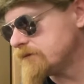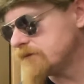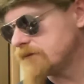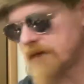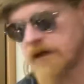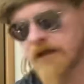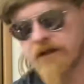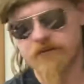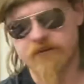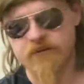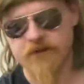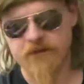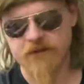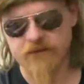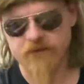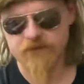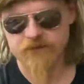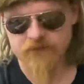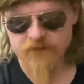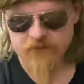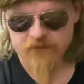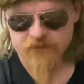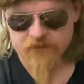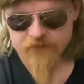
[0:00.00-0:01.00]
I don't know.
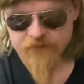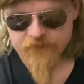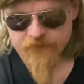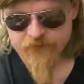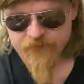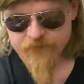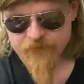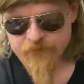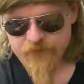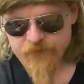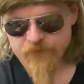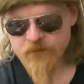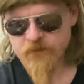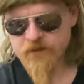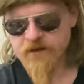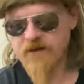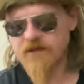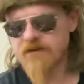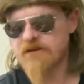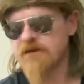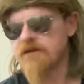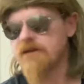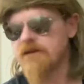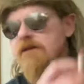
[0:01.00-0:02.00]
What
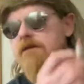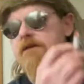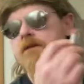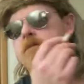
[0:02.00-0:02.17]
did you do?